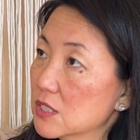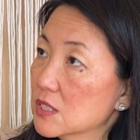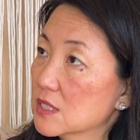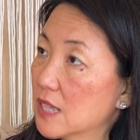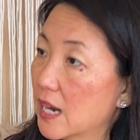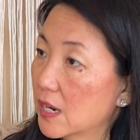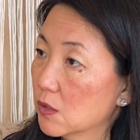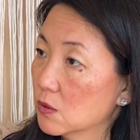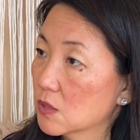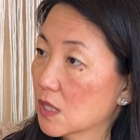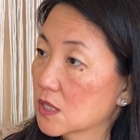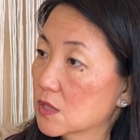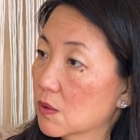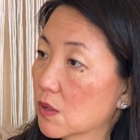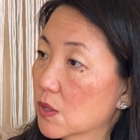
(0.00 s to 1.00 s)
patients that I hold
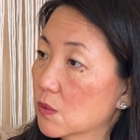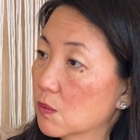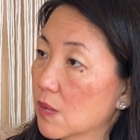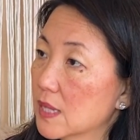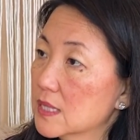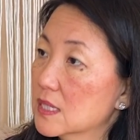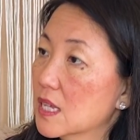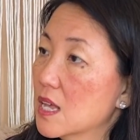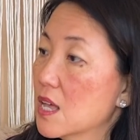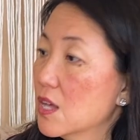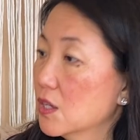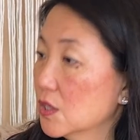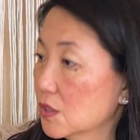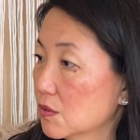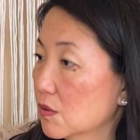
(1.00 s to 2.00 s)
on to are the ones
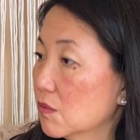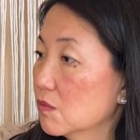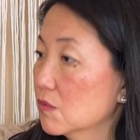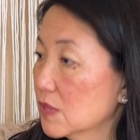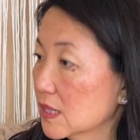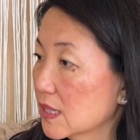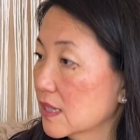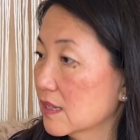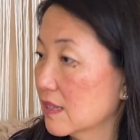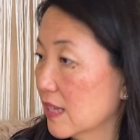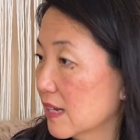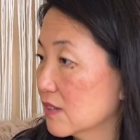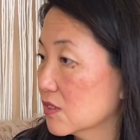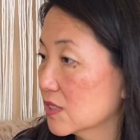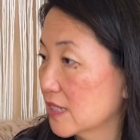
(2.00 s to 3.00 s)
who really,
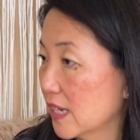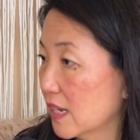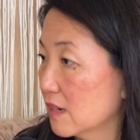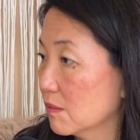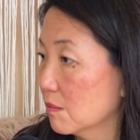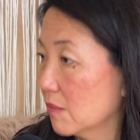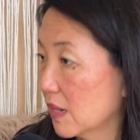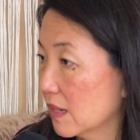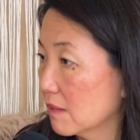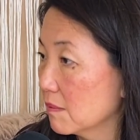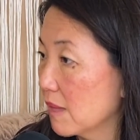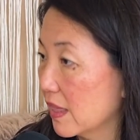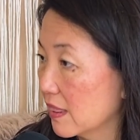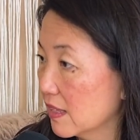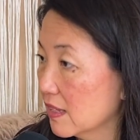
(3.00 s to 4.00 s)
they understand my
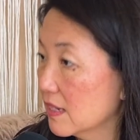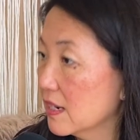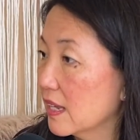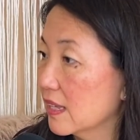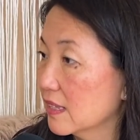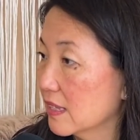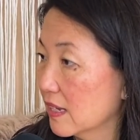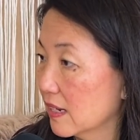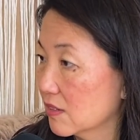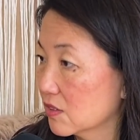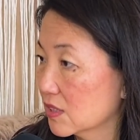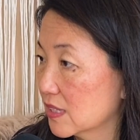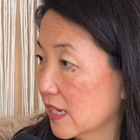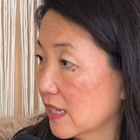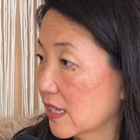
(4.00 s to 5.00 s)
method and they
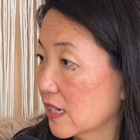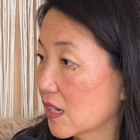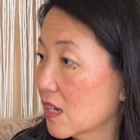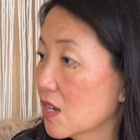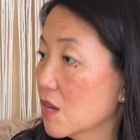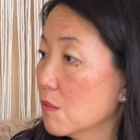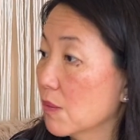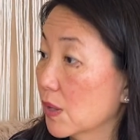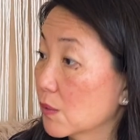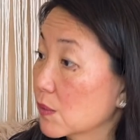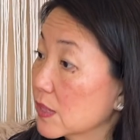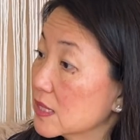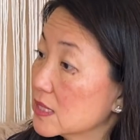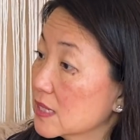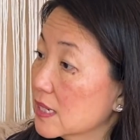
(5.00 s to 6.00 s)
understand like my
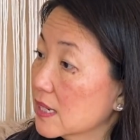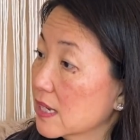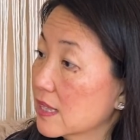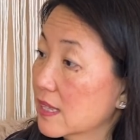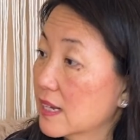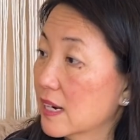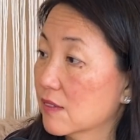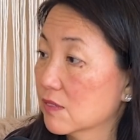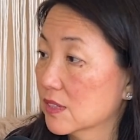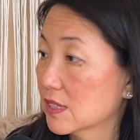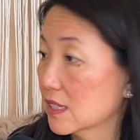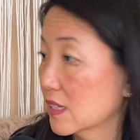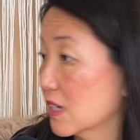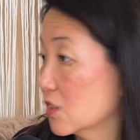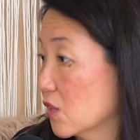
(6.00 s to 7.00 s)
reasoning and that
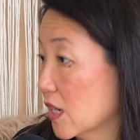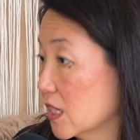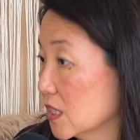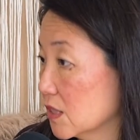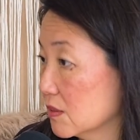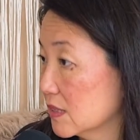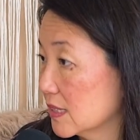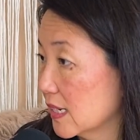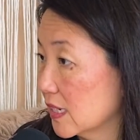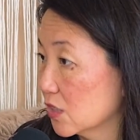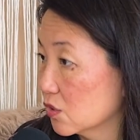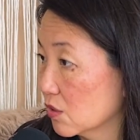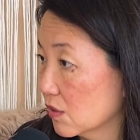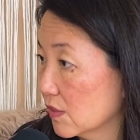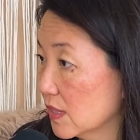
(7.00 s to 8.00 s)
everything I try to do is
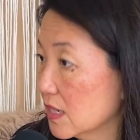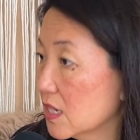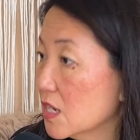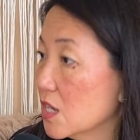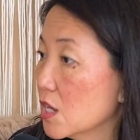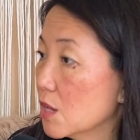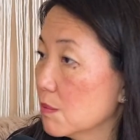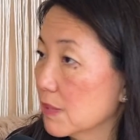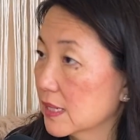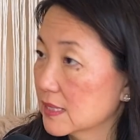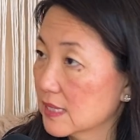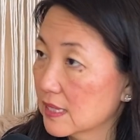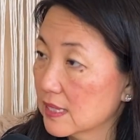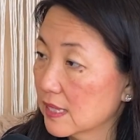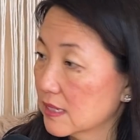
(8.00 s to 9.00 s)
data driven,
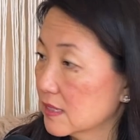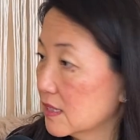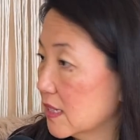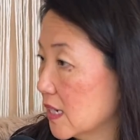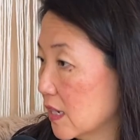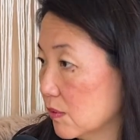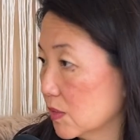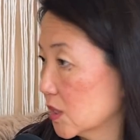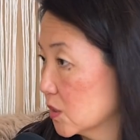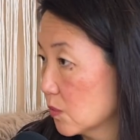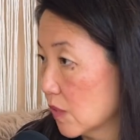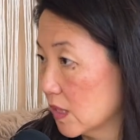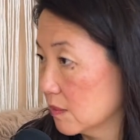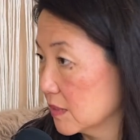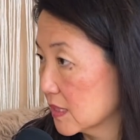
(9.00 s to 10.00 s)
because at the end of the day, we
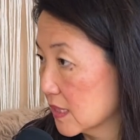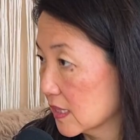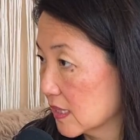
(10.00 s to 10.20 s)
just want to be